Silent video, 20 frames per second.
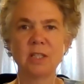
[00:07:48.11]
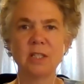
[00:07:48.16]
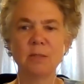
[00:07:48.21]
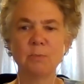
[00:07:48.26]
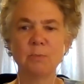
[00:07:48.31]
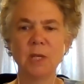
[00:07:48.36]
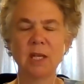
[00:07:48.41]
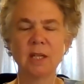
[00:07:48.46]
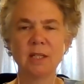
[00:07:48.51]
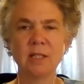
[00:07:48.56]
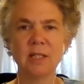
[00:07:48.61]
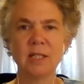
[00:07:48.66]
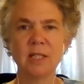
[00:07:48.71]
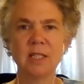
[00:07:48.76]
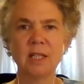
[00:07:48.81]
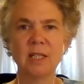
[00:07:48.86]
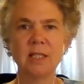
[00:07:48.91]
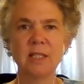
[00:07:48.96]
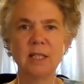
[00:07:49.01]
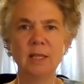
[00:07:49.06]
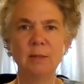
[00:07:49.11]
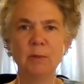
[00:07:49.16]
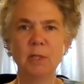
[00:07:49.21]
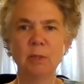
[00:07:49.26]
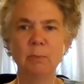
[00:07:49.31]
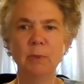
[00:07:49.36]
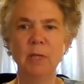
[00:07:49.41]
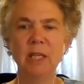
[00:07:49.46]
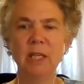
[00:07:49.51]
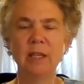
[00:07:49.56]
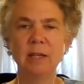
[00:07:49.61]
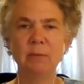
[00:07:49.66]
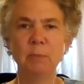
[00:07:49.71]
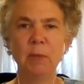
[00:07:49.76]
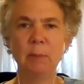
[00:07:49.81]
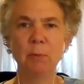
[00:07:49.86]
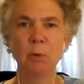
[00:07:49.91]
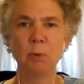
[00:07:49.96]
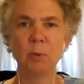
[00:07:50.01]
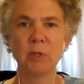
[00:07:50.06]
is because it does seem to me that
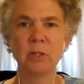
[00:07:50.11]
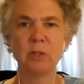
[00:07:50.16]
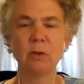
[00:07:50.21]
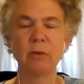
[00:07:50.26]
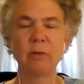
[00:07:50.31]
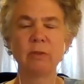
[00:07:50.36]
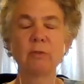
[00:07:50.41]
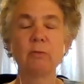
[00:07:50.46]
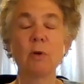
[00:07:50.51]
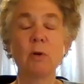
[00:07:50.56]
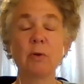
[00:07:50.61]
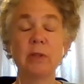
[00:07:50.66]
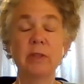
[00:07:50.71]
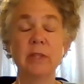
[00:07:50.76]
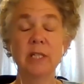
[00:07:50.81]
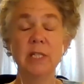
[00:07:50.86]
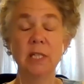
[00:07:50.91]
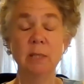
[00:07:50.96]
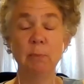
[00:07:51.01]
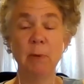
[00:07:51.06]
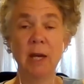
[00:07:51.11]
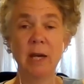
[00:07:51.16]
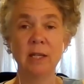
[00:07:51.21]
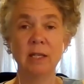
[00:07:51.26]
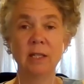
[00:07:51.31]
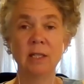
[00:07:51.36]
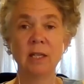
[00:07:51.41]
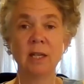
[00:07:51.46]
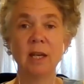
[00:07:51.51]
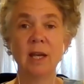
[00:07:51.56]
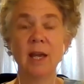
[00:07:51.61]
people were sort of thrown in the deep end,